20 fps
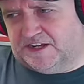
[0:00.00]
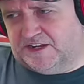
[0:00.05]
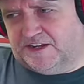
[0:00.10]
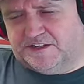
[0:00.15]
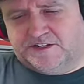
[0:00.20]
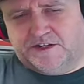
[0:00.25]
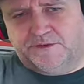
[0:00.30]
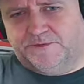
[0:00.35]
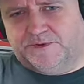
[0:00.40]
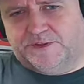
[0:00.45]
And I
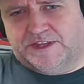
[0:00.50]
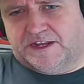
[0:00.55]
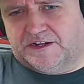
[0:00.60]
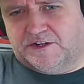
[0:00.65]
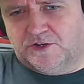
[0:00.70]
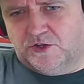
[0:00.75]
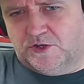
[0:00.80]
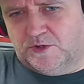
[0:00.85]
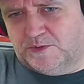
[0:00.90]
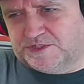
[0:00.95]
don't think that
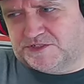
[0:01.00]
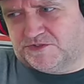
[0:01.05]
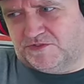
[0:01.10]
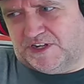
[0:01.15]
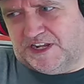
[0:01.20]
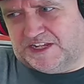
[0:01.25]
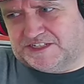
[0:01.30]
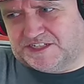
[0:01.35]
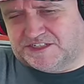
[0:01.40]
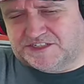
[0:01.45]
lore was
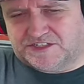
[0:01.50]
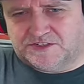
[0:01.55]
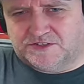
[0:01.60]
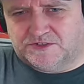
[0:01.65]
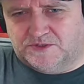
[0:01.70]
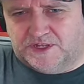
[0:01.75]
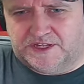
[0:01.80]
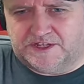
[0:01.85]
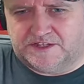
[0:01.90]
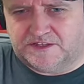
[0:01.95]
related
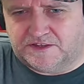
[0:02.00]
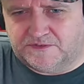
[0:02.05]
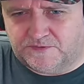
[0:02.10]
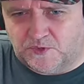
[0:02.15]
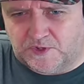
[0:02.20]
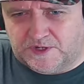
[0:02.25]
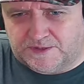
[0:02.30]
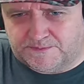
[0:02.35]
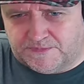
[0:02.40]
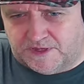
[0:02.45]
to the
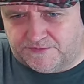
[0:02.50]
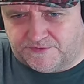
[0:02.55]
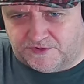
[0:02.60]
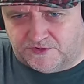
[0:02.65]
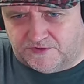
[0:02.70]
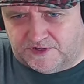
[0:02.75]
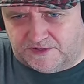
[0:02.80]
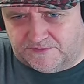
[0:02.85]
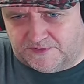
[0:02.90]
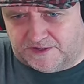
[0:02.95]
Void Mother
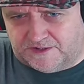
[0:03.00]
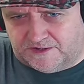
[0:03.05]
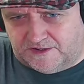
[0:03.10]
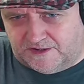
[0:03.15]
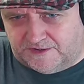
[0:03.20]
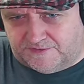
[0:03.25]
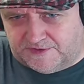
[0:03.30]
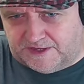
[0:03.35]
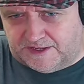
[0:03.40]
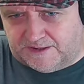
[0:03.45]
or anything
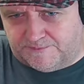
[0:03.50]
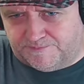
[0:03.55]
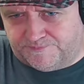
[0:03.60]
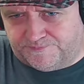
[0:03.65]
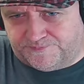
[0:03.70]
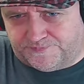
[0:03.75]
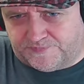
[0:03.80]
like that.